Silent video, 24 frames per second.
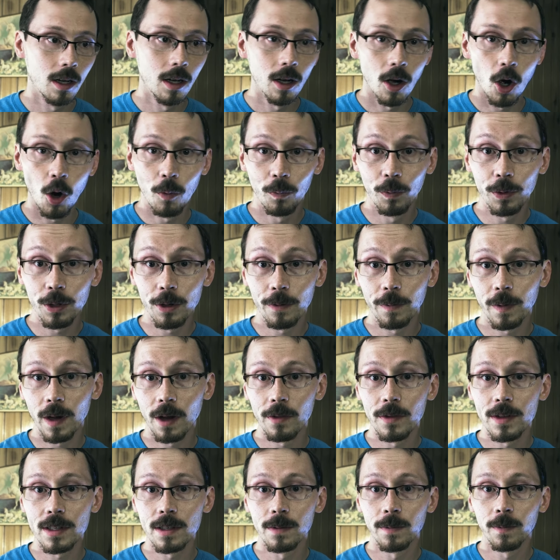Hopefully you
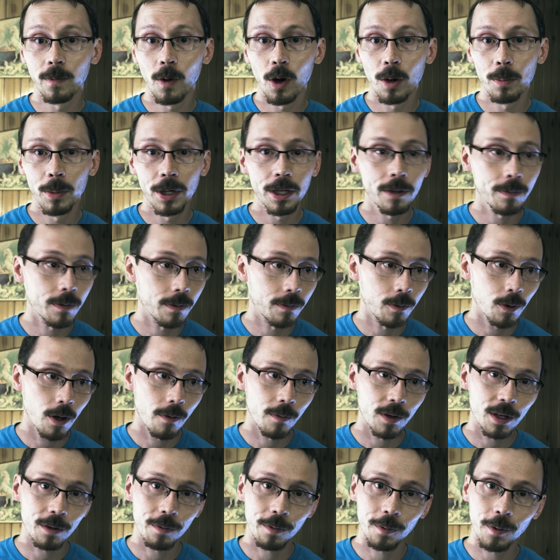found this informative. If you
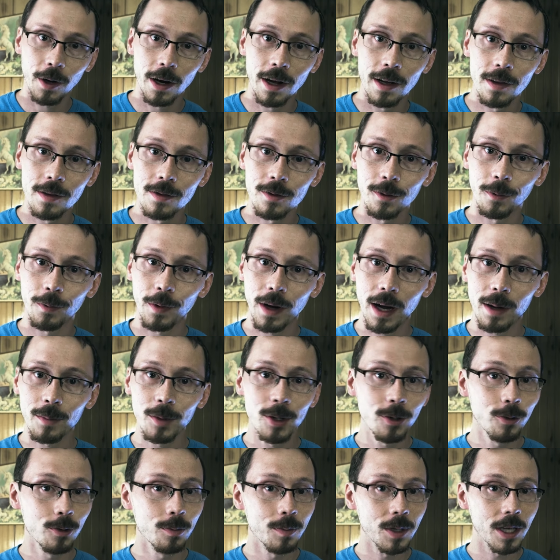have any friends or
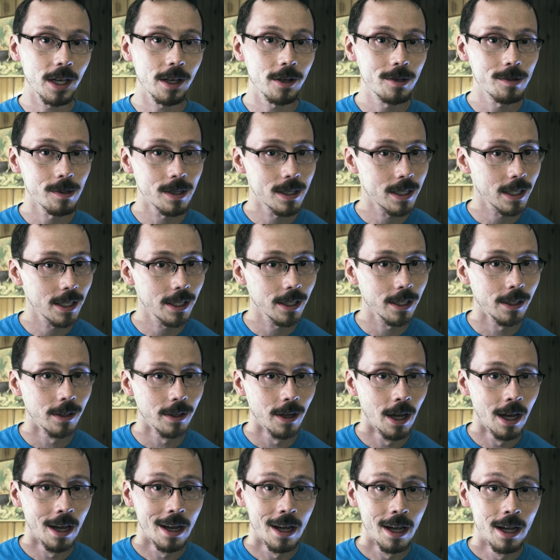family who would be interested in